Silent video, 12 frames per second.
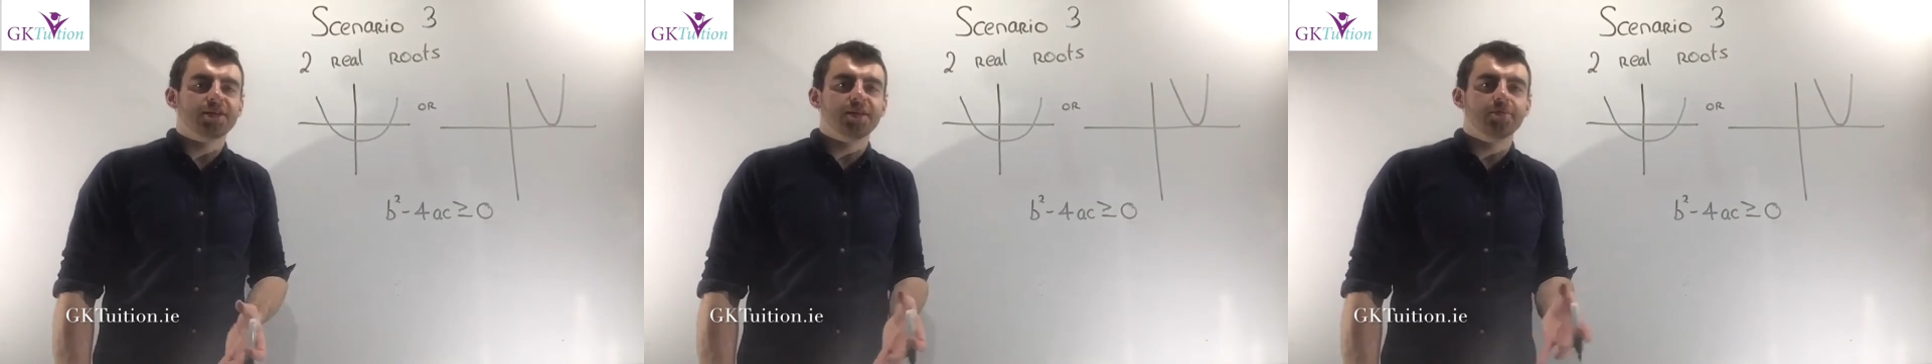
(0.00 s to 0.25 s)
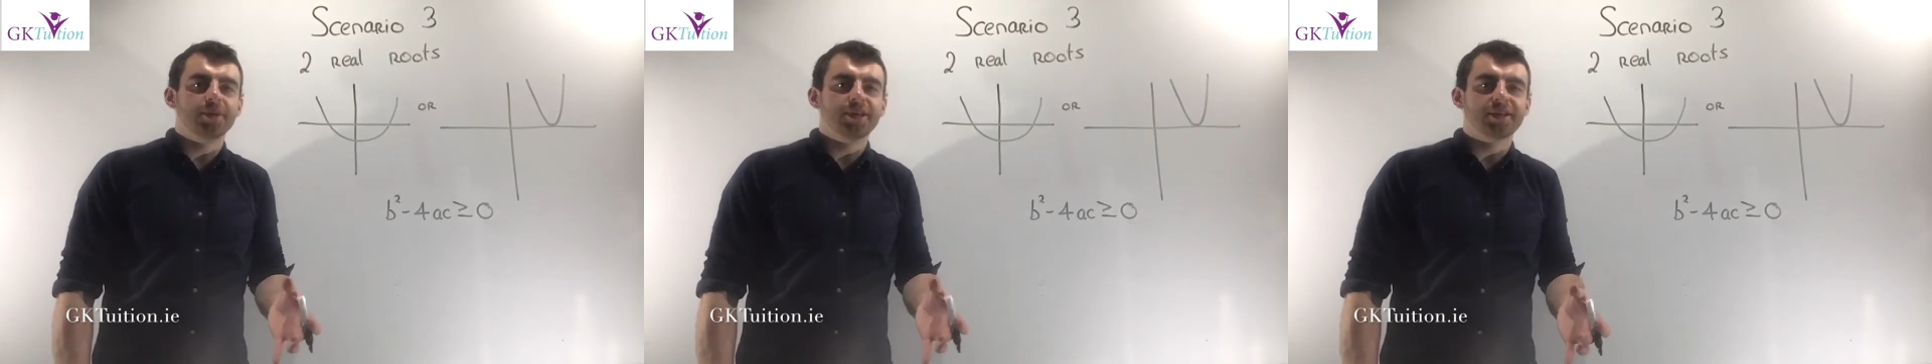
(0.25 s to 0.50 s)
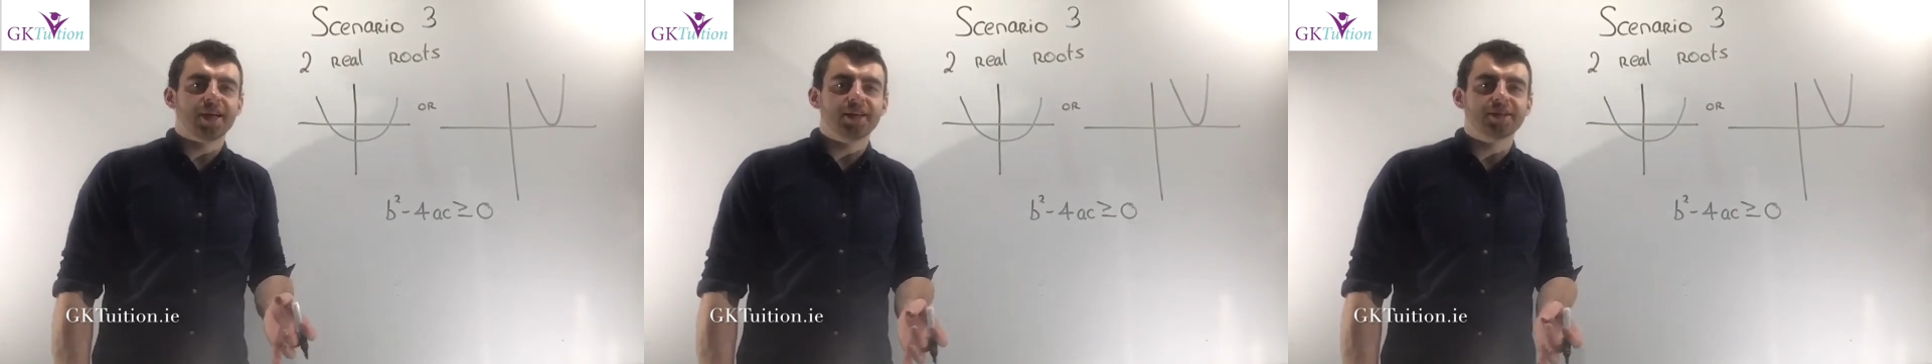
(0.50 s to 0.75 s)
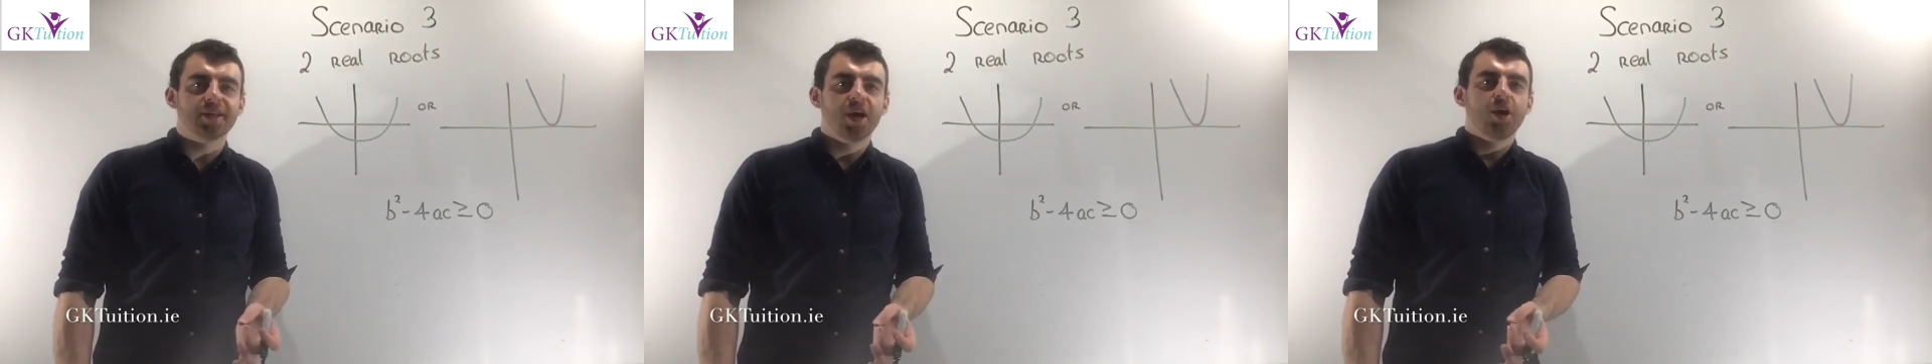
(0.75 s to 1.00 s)
simply
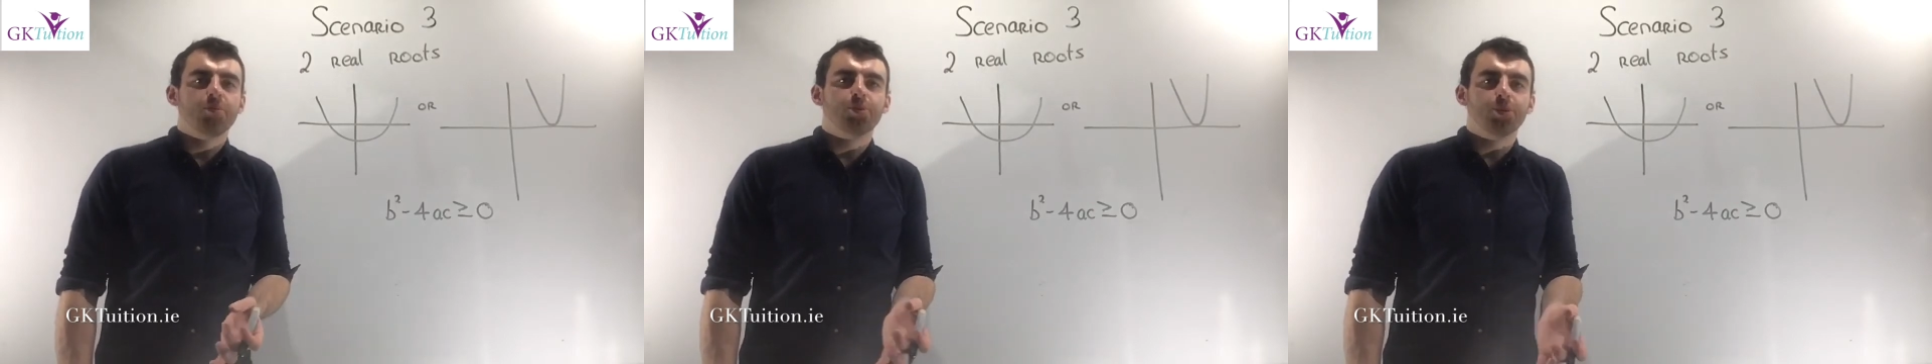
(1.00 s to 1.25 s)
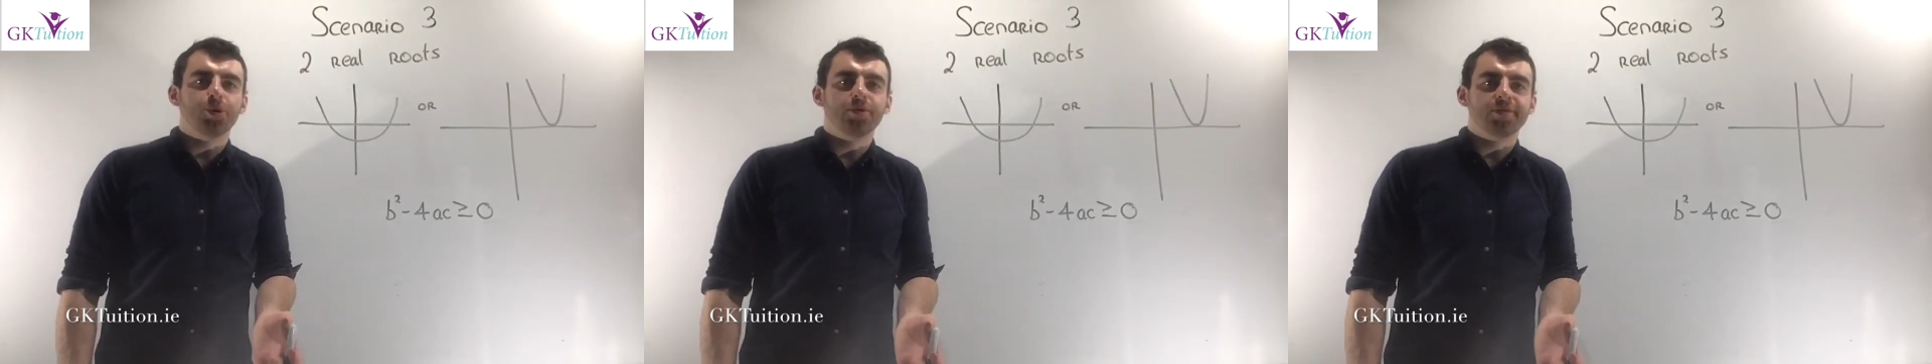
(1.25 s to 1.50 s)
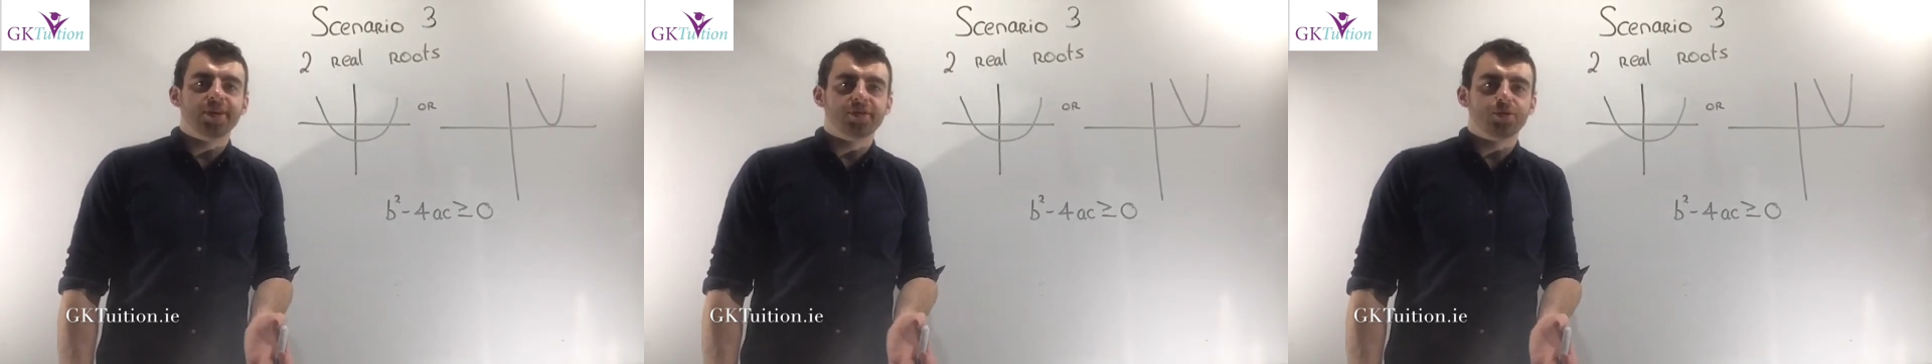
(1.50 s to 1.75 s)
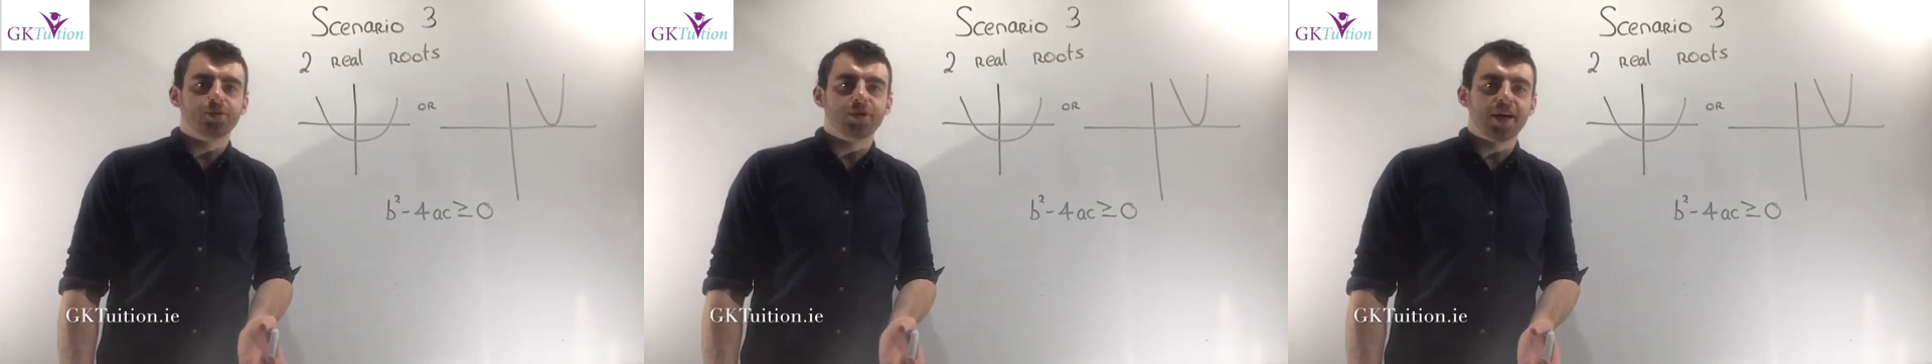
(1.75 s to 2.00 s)
says, prove this
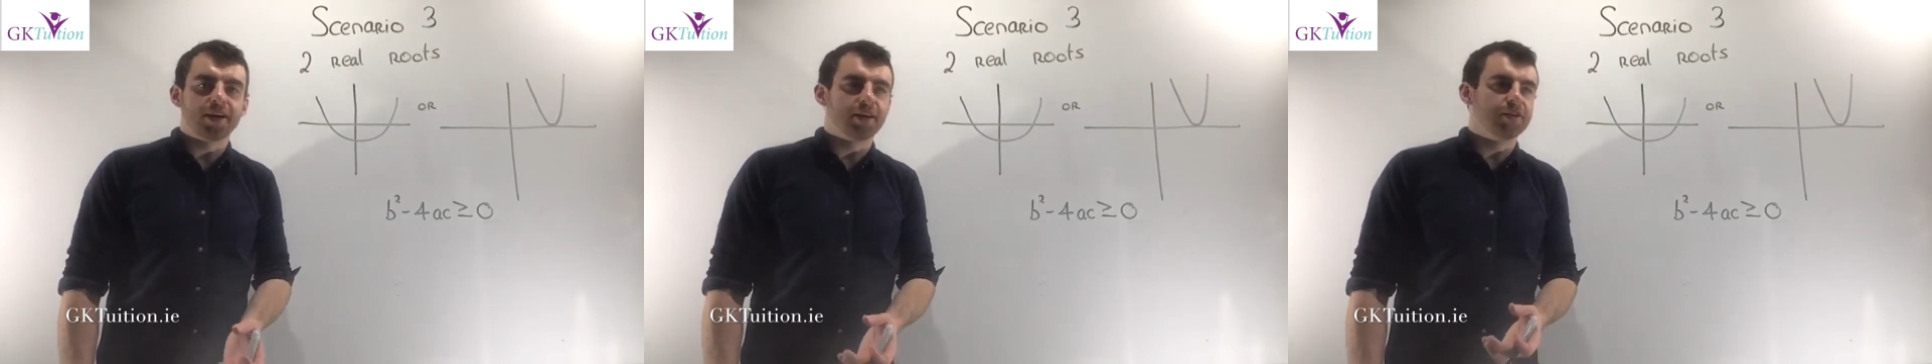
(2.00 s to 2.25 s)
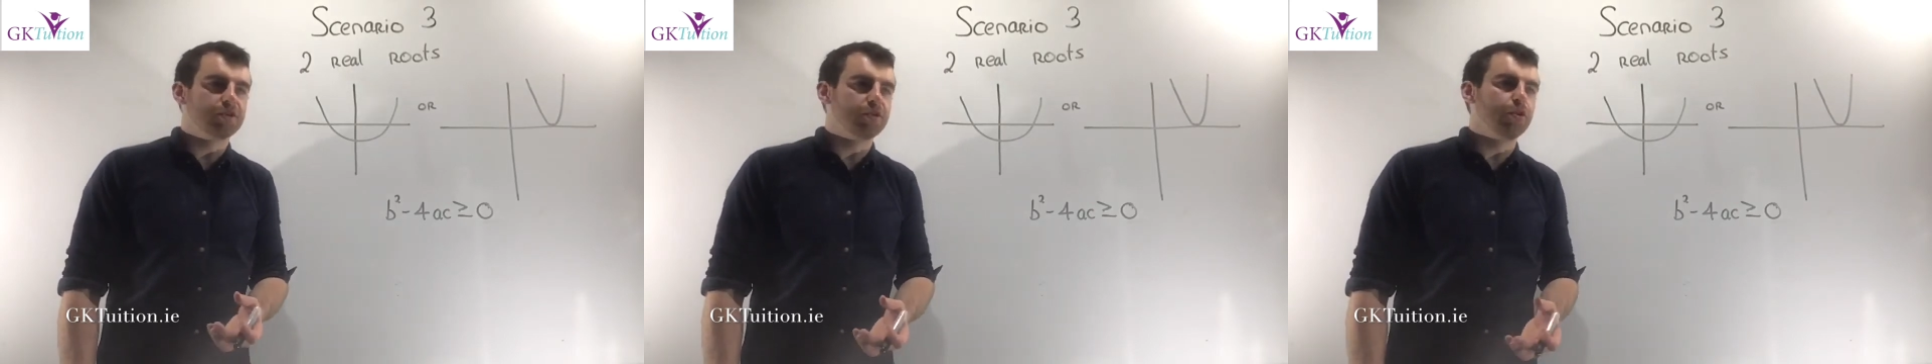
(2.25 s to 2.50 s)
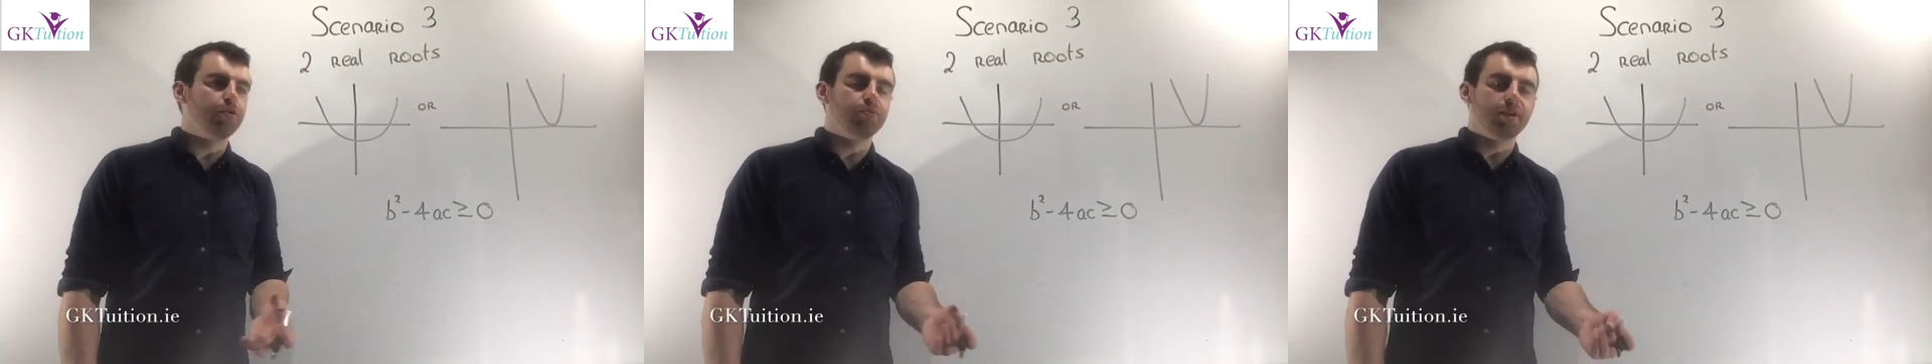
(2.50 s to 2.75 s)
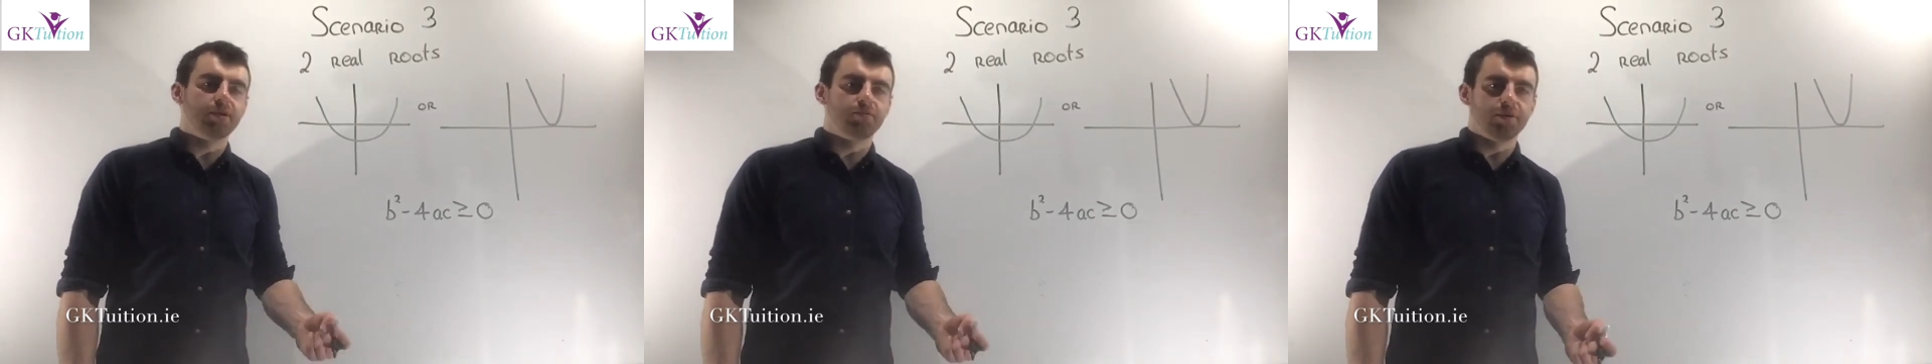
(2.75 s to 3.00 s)
quadratic has two
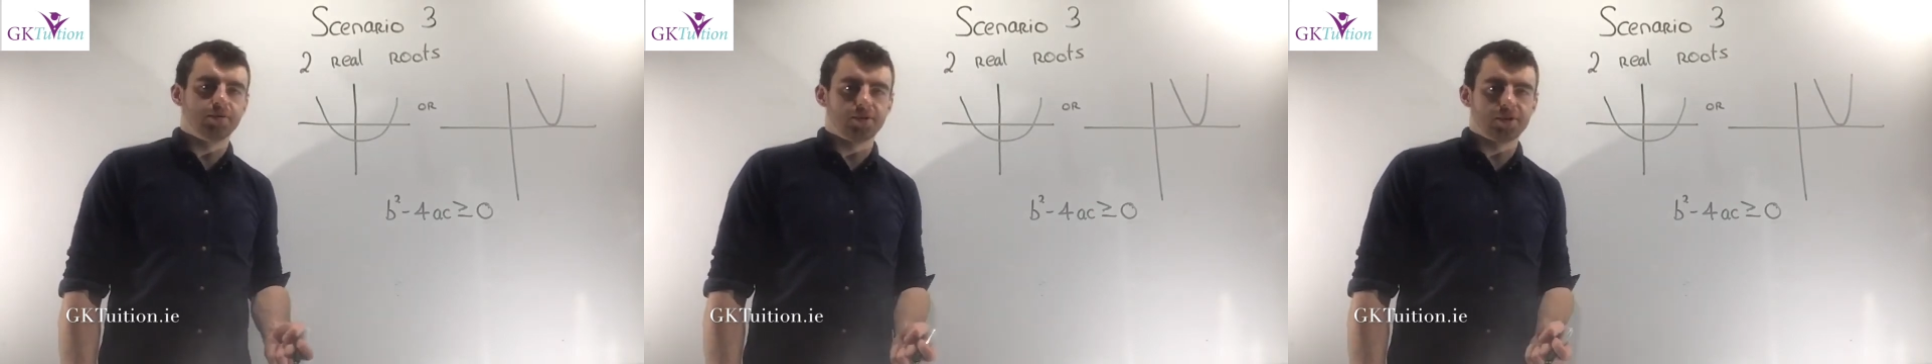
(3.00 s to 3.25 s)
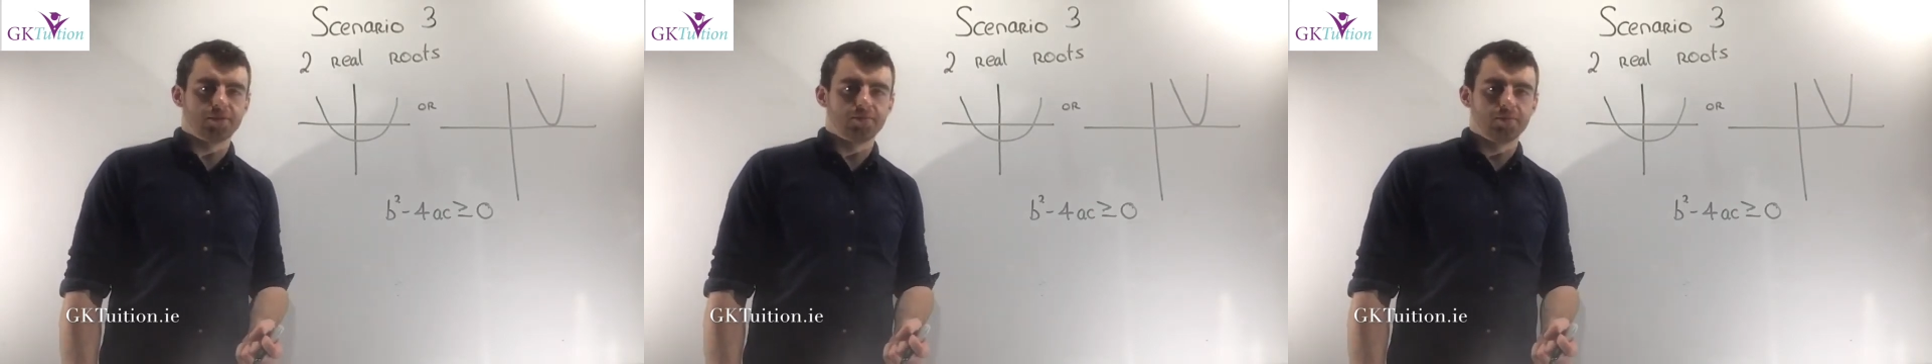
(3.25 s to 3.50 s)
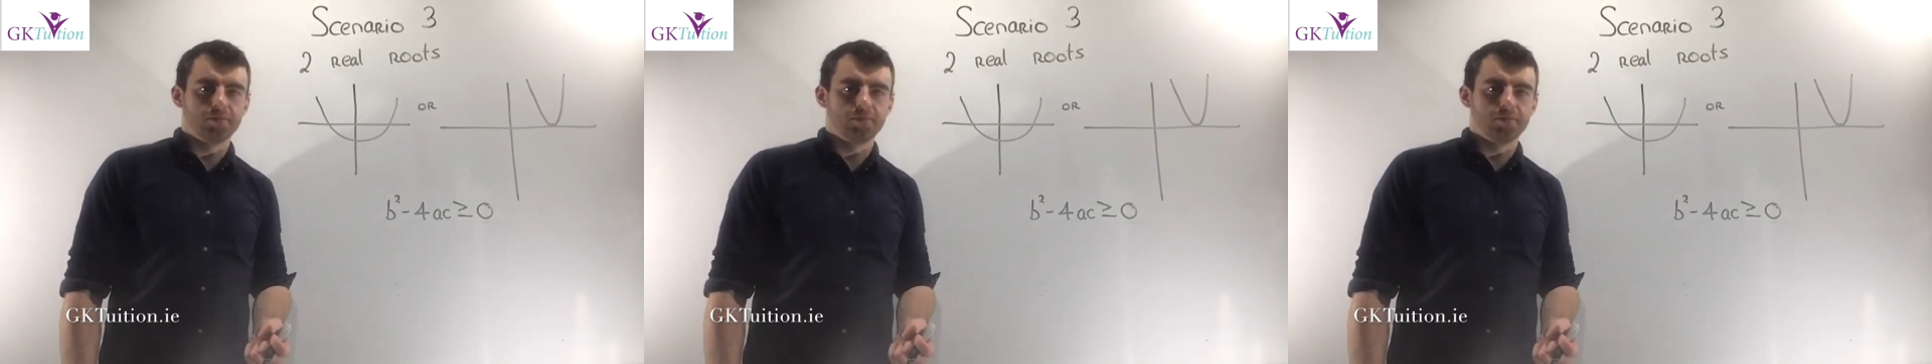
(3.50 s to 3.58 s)
real roots.